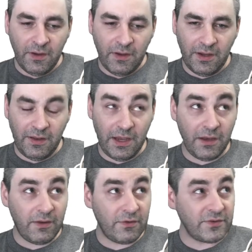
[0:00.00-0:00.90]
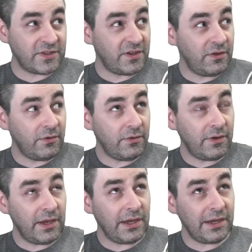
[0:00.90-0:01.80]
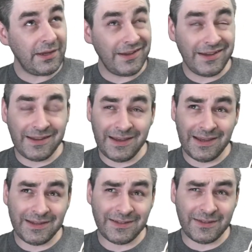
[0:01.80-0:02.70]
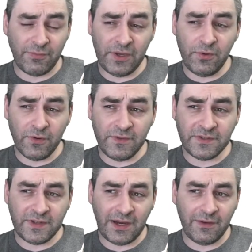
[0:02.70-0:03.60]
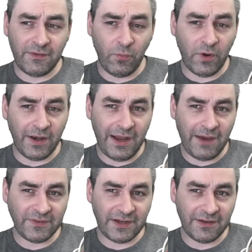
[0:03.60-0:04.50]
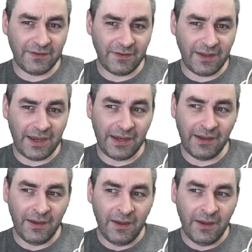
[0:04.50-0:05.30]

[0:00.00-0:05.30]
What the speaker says: in that there's still a, 3/4 of a second to 1.5 second delay,